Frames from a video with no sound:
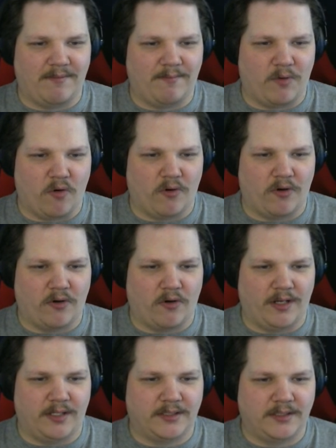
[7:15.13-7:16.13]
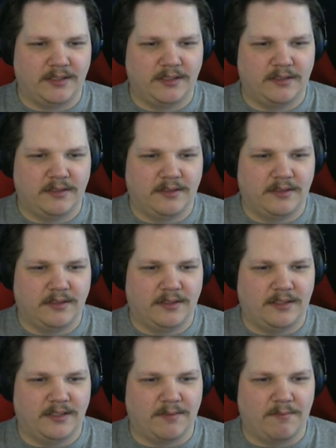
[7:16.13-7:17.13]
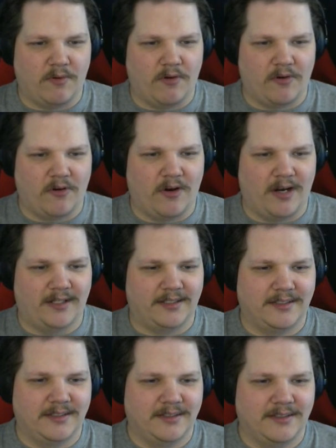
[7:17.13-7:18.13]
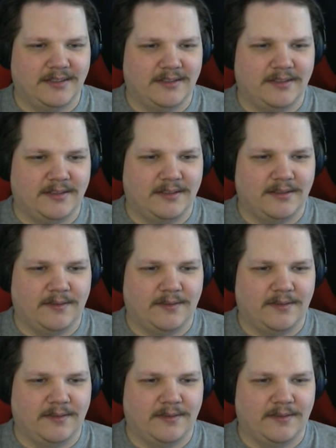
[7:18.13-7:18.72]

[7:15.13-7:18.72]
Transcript: motor on it. I it's see a motor trumpet. On it.